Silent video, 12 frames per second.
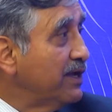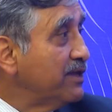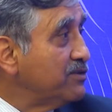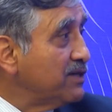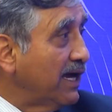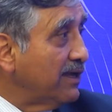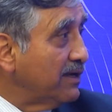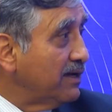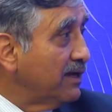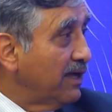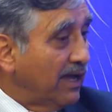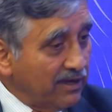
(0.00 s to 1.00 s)
China,
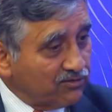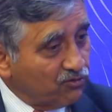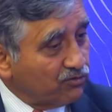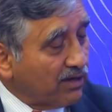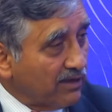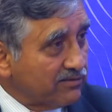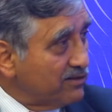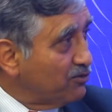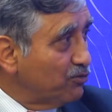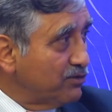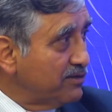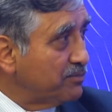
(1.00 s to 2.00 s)
has to transit through
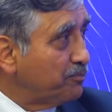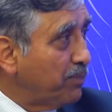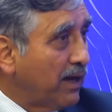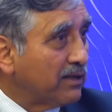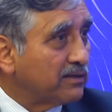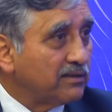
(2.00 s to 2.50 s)
this path.